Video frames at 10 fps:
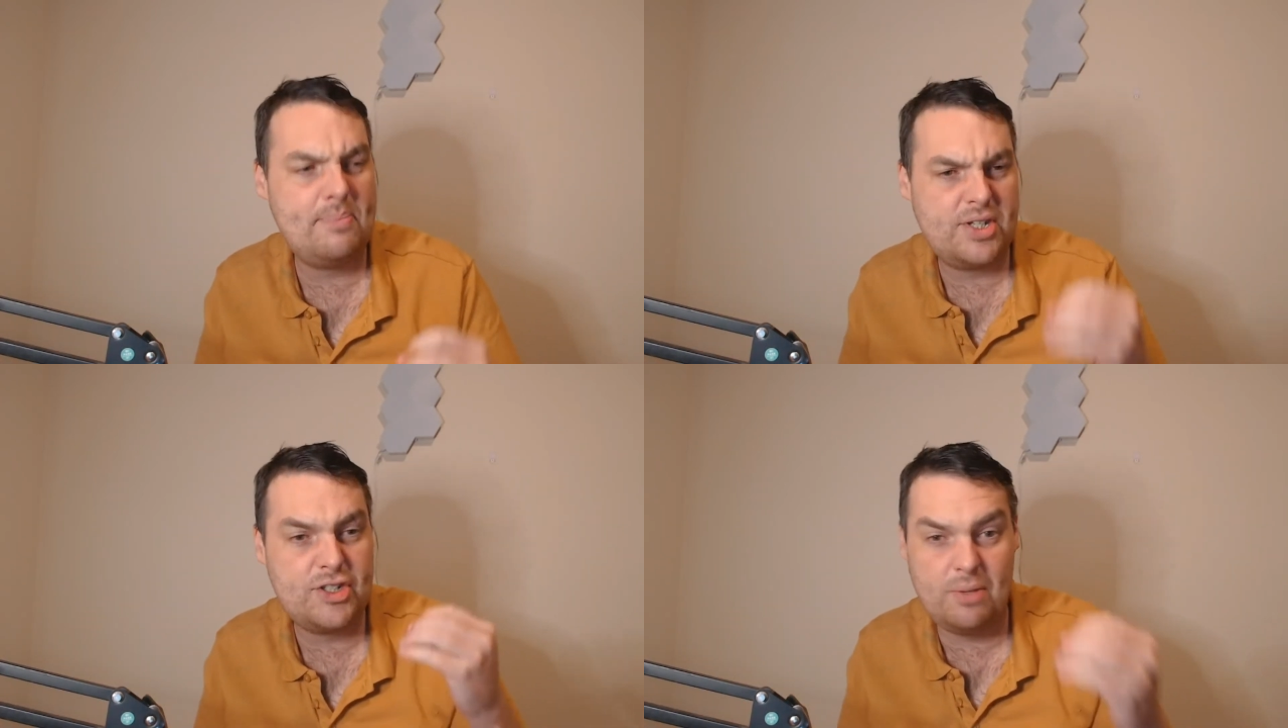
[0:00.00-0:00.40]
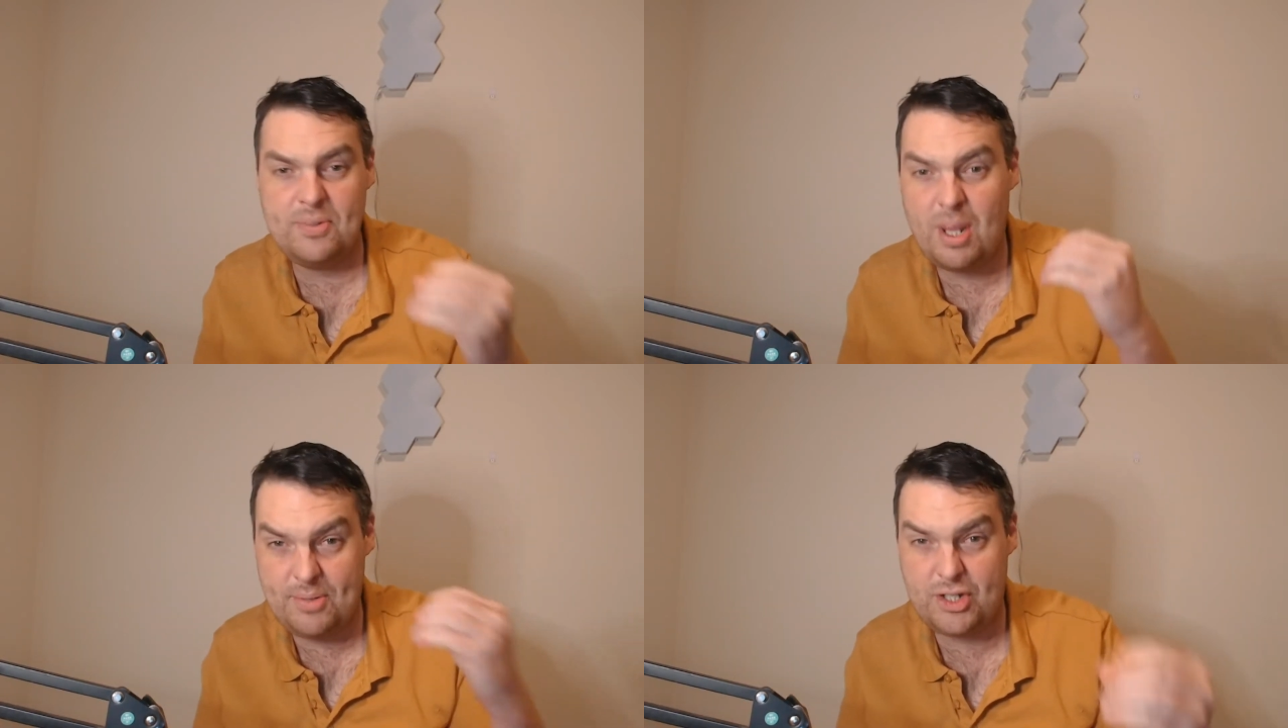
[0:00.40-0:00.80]
that
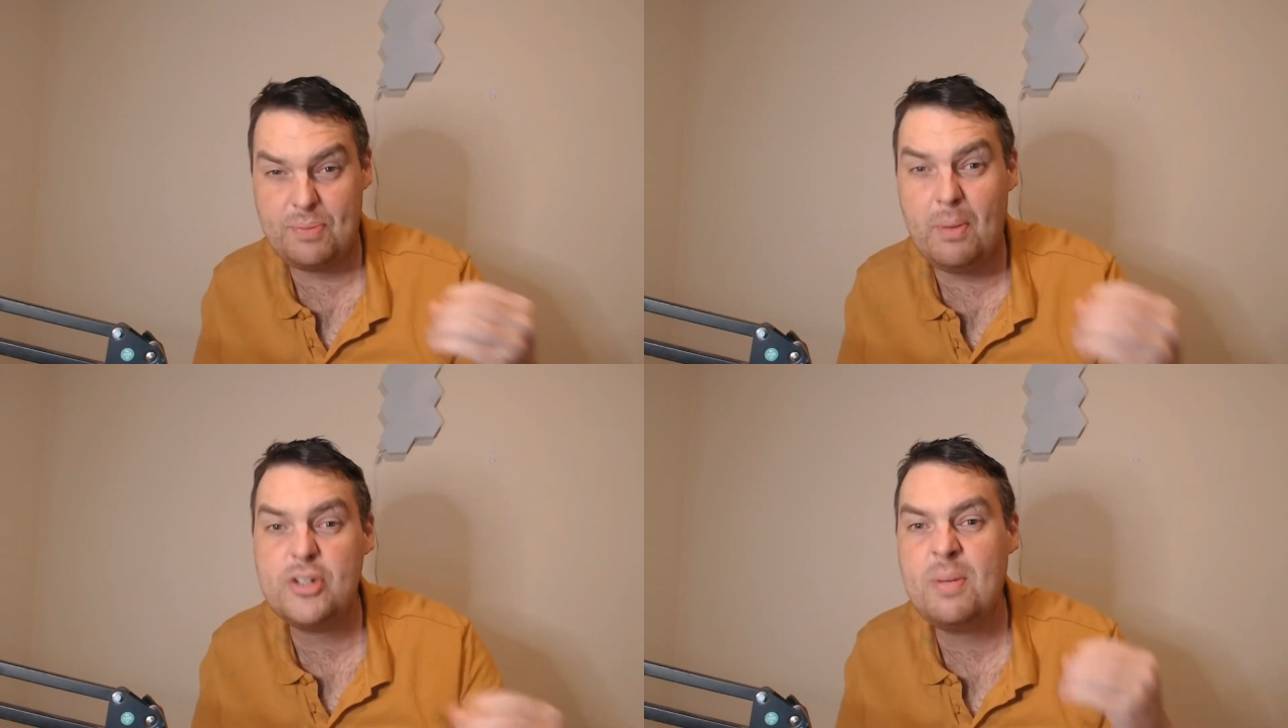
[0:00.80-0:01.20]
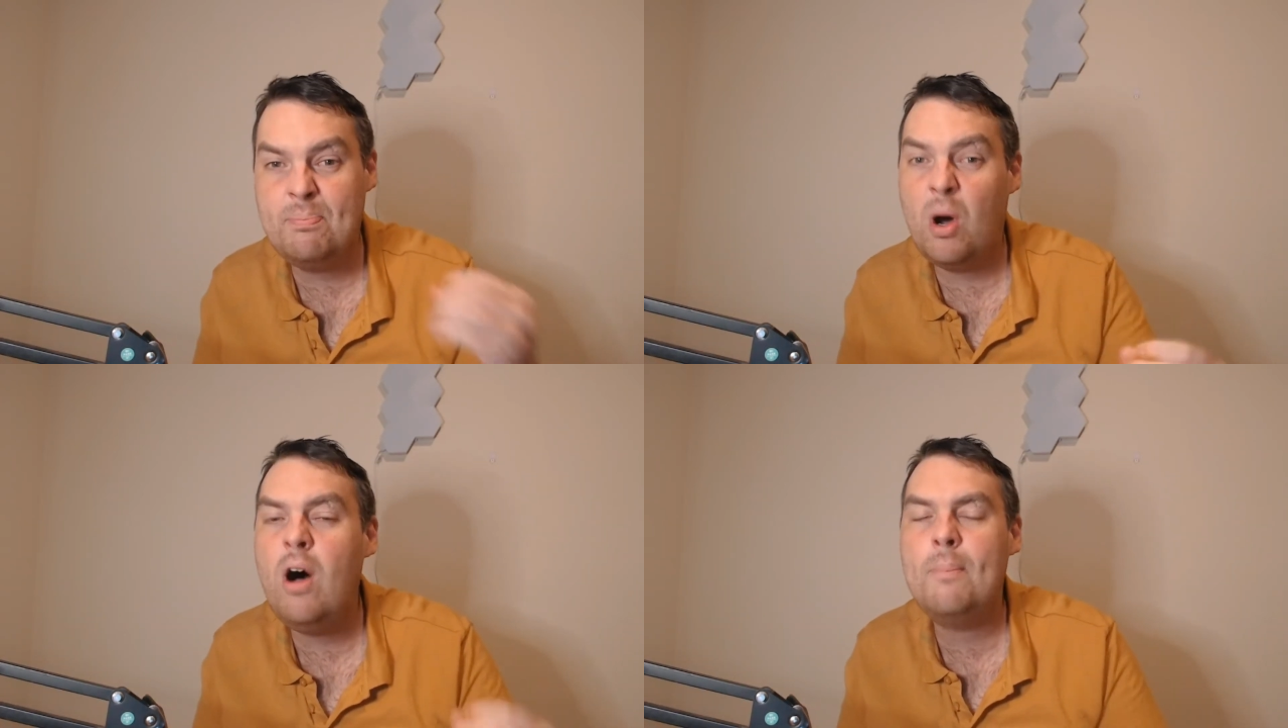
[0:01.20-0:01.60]
sometimes the most
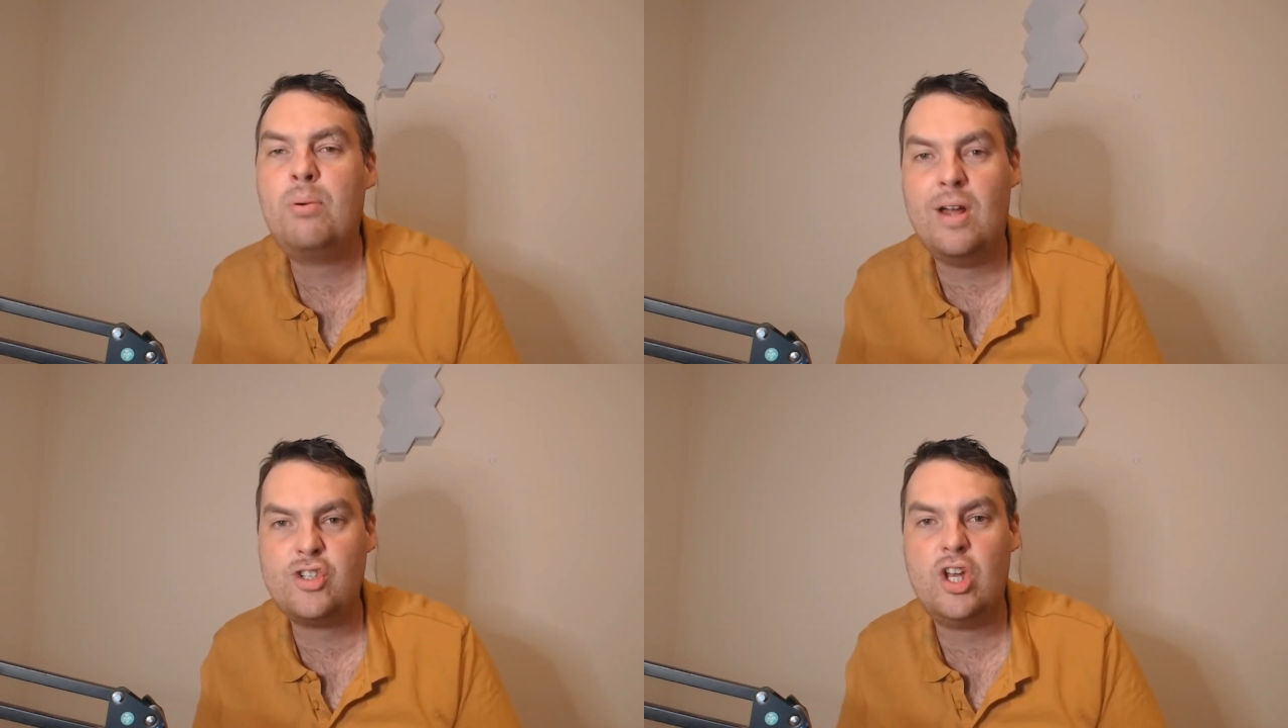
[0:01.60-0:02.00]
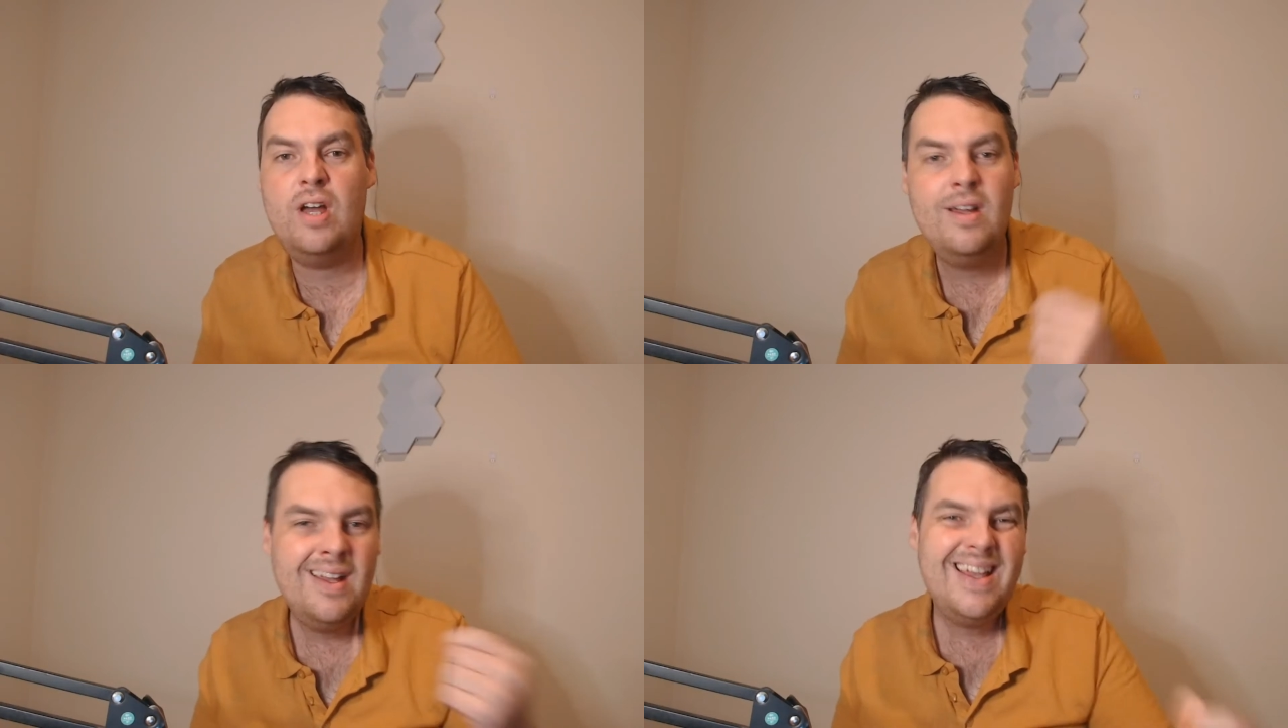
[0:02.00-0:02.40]
important pressure
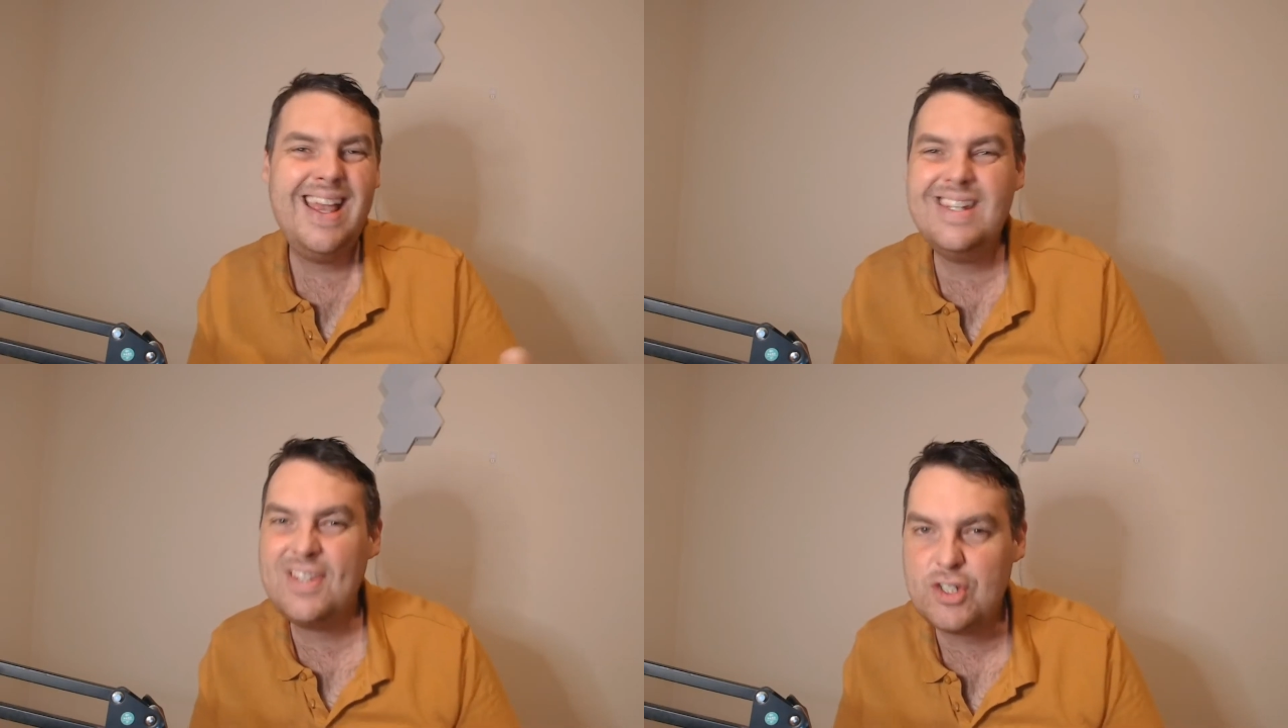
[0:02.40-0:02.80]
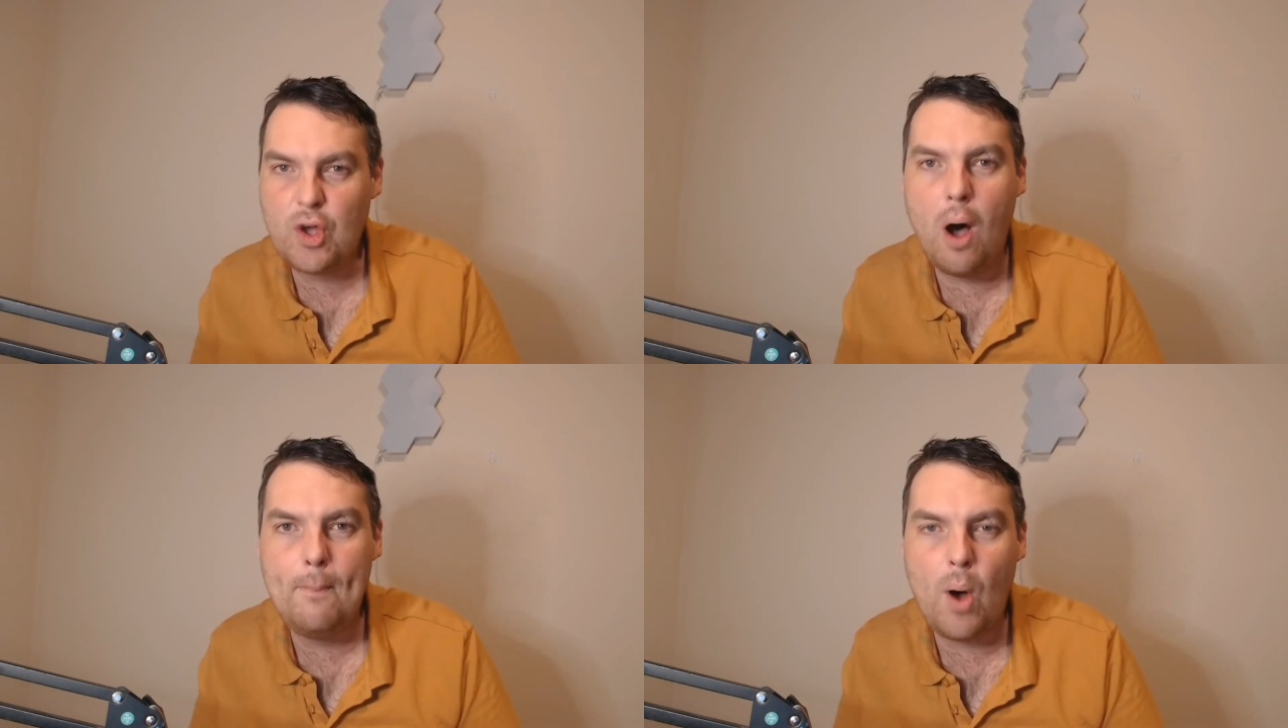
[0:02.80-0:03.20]
is the
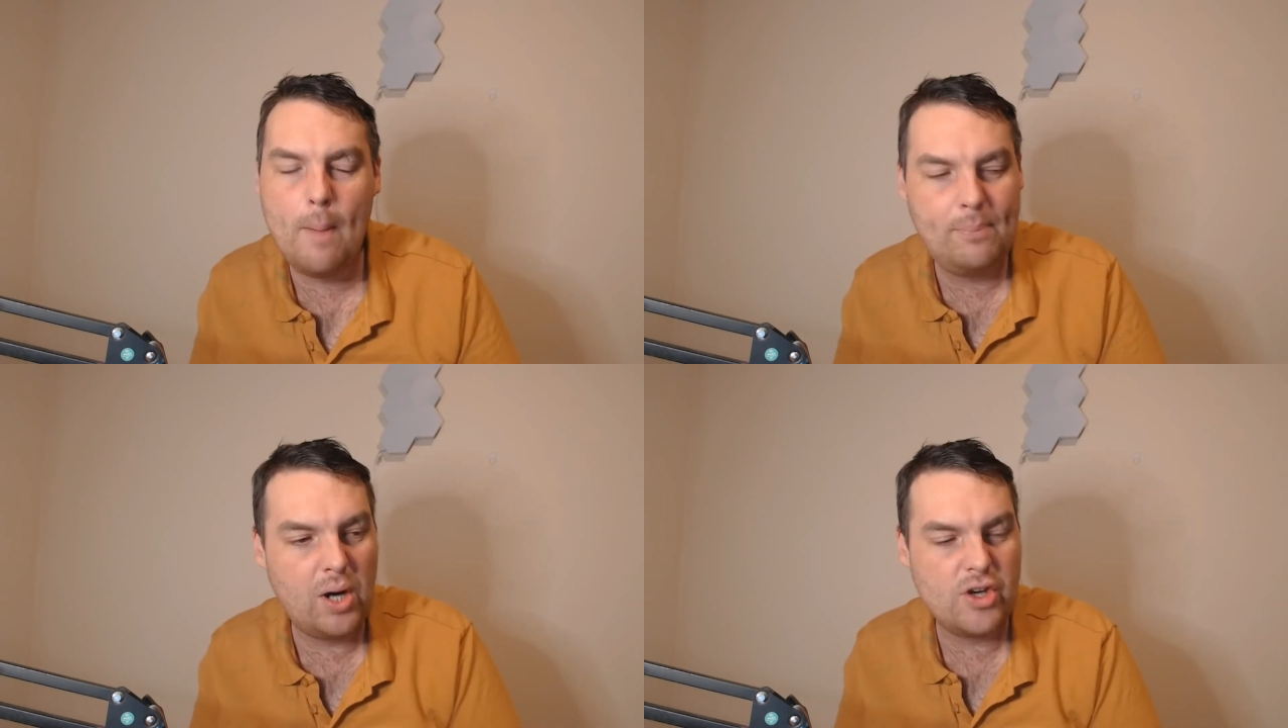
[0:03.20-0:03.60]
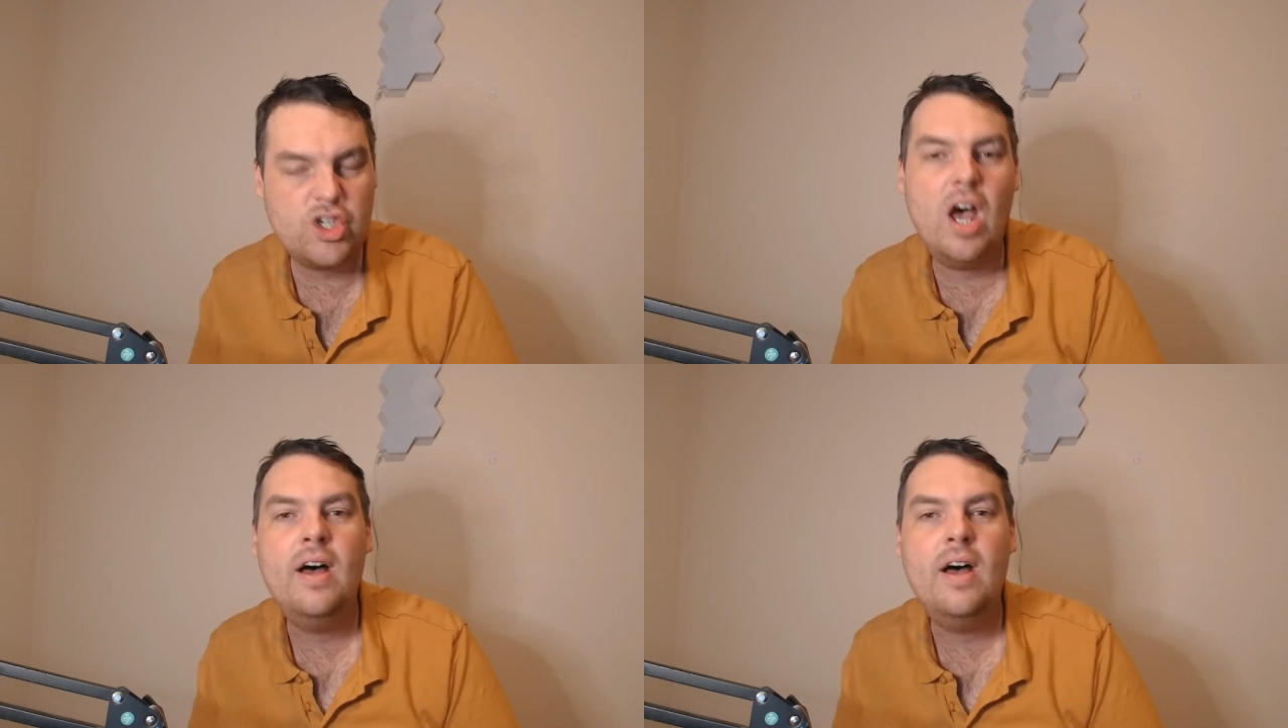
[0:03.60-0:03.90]
scoreboard pressure.